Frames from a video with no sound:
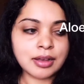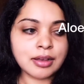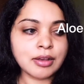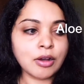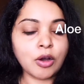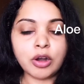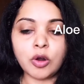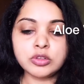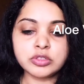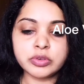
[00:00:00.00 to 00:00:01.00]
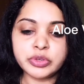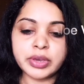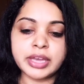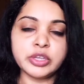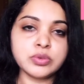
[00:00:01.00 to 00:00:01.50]
or also you
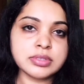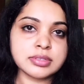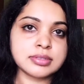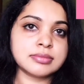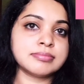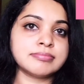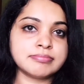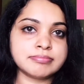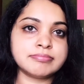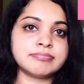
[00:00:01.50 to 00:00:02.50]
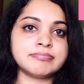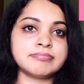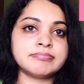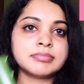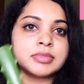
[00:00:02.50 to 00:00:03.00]
can use
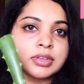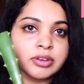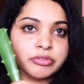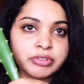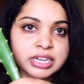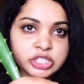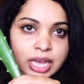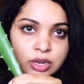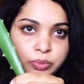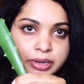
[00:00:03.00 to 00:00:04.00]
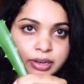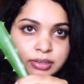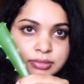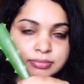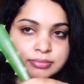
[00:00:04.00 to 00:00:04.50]
fresh aloe vera,
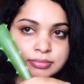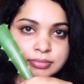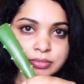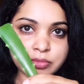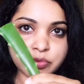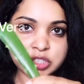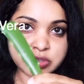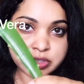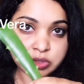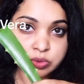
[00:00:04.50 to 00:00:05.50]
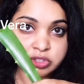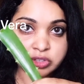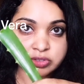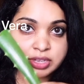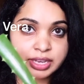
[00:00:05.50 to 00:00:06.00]
whichever suits your
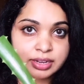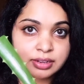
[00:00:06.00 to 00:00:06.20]
skin.